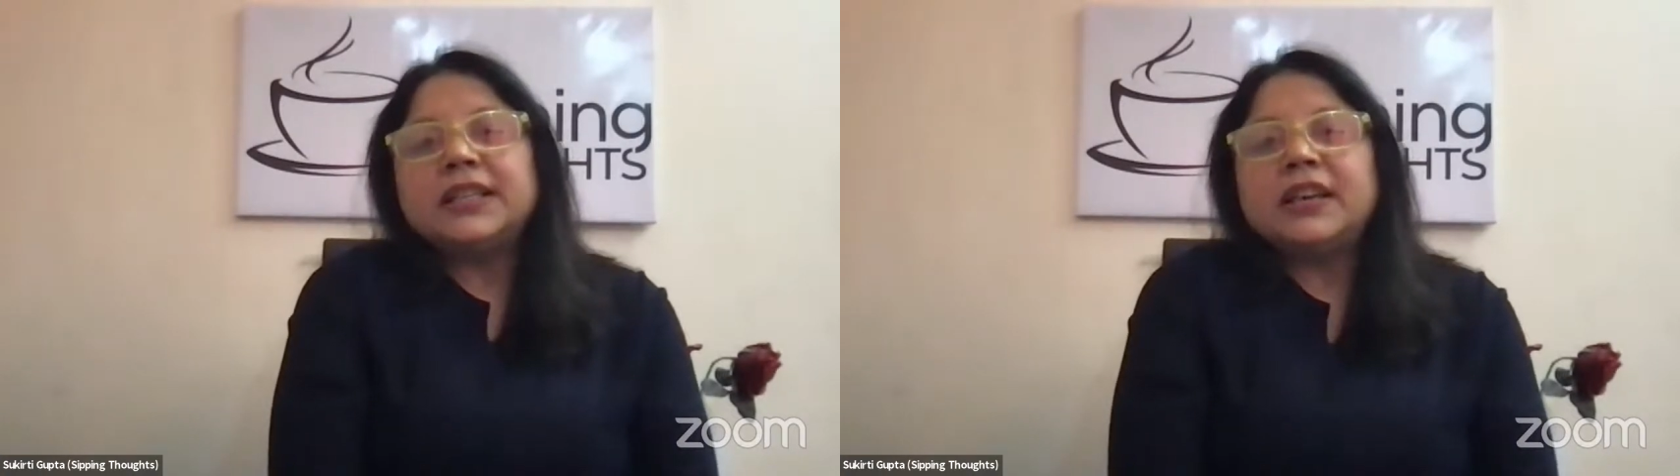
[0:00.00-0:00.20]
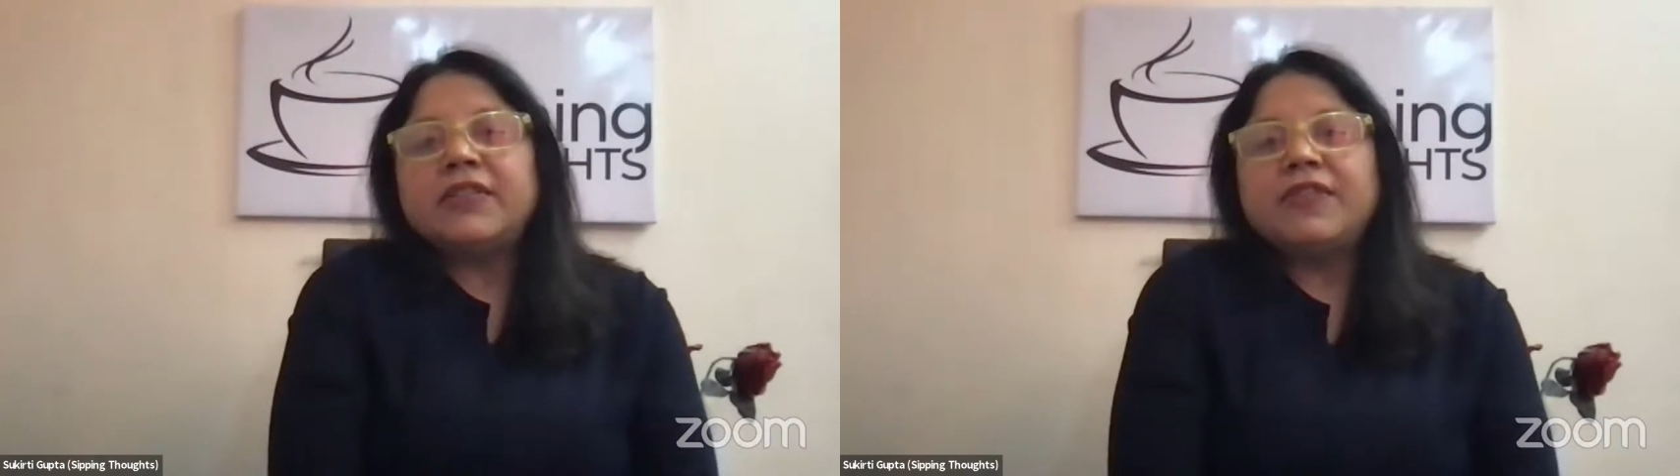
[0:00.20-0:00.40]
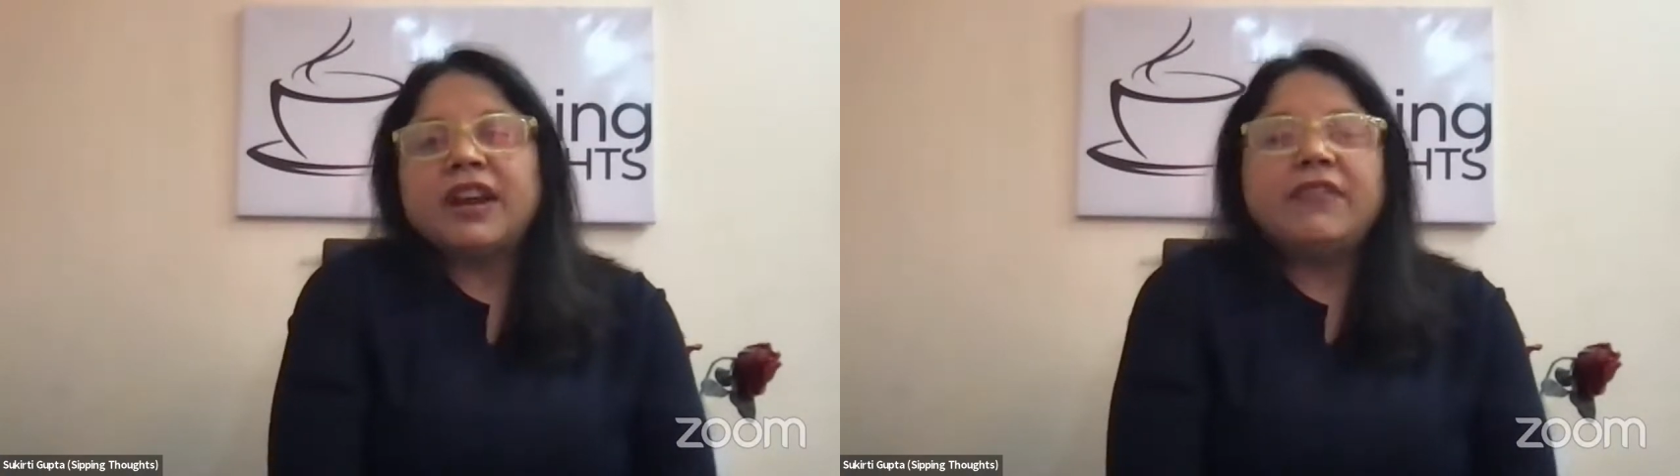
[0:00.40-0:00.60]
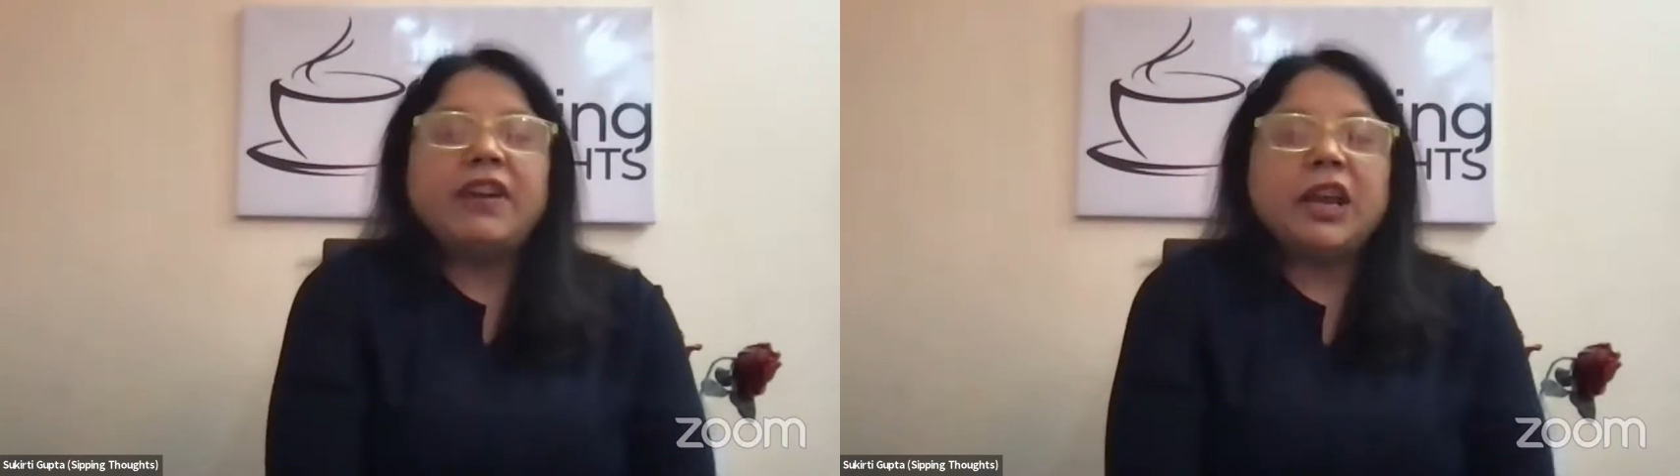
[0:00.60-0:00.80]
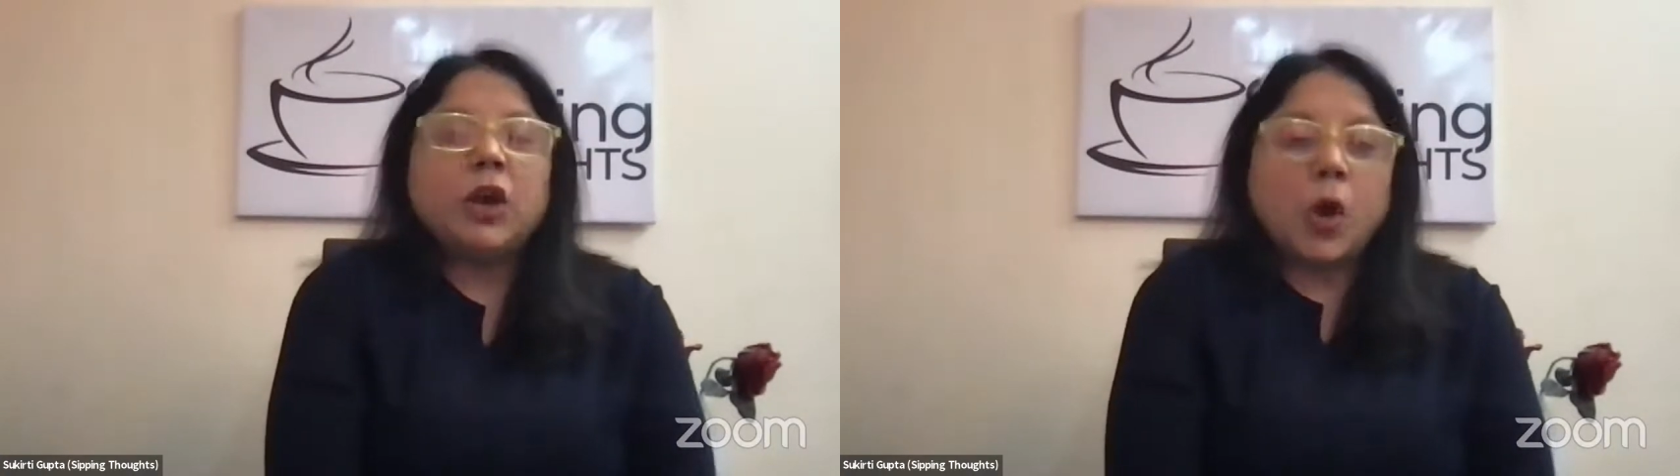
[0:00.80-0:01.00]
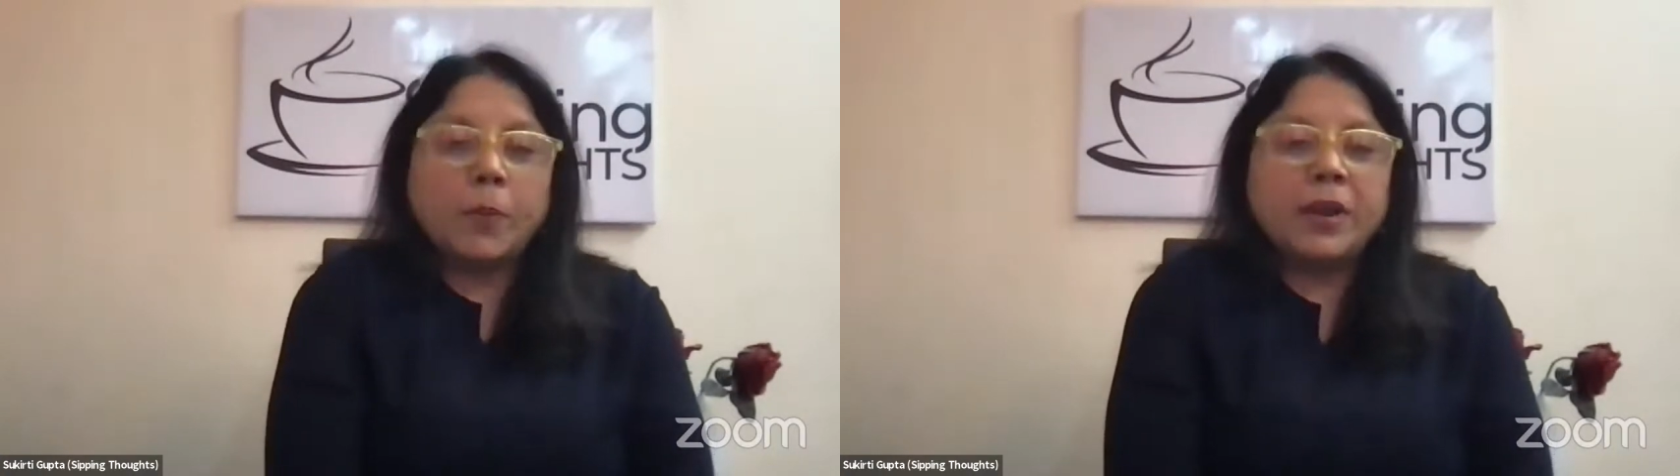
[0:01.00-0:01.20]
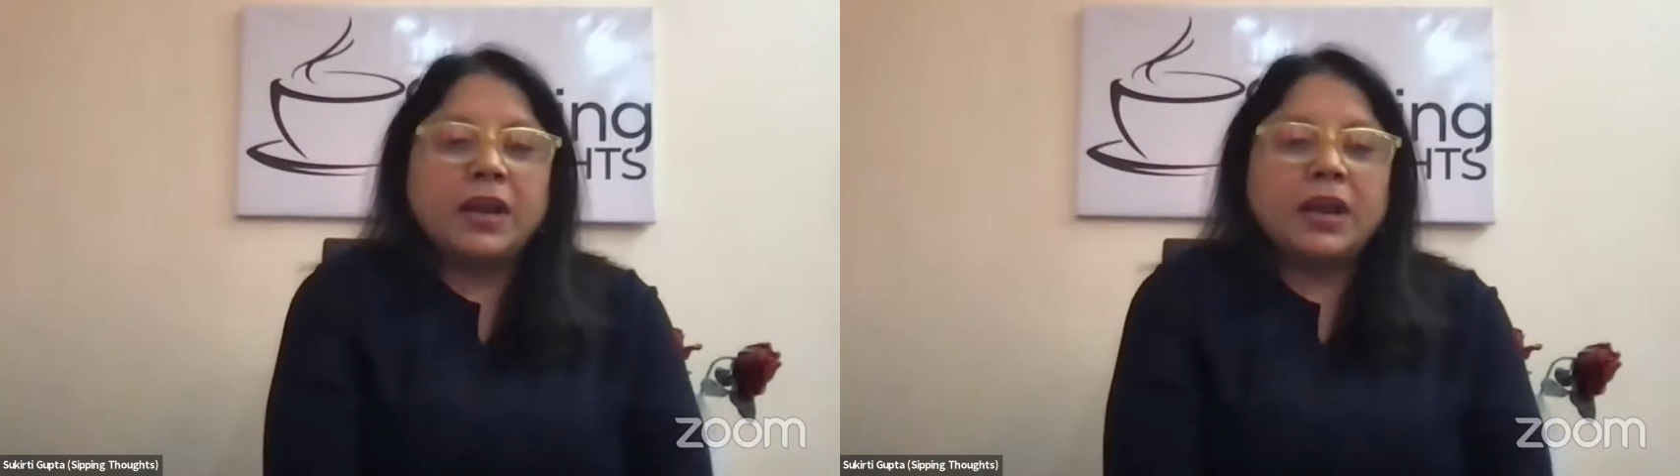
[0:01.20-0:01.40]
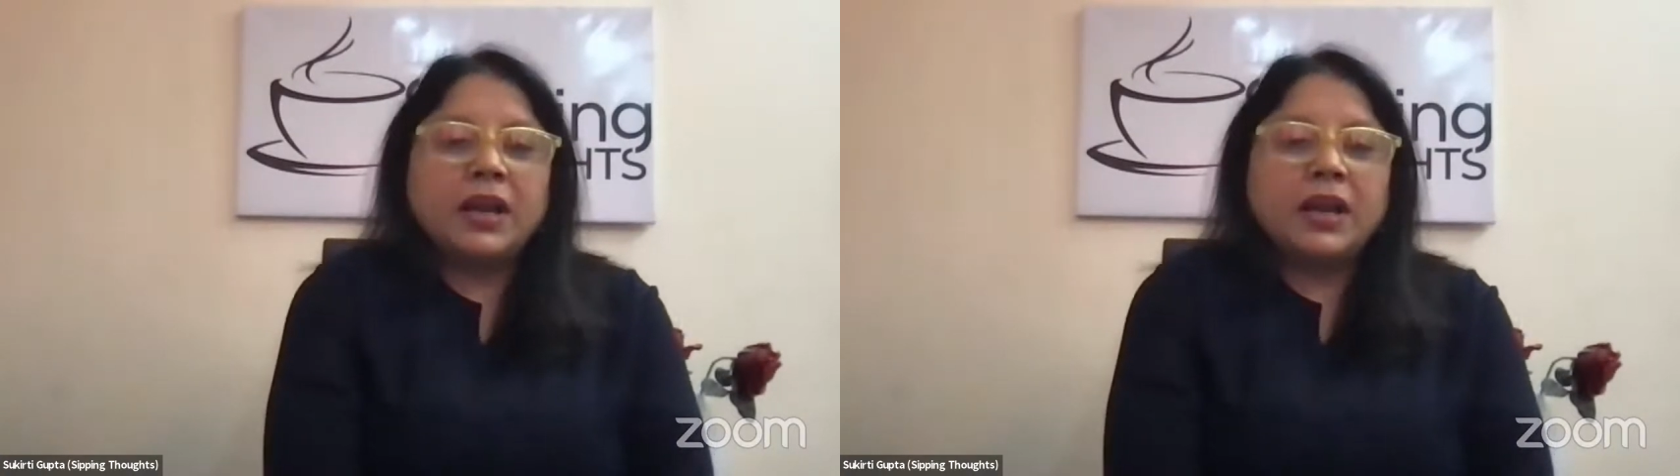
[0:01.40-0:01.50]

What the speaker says: they're very, very common.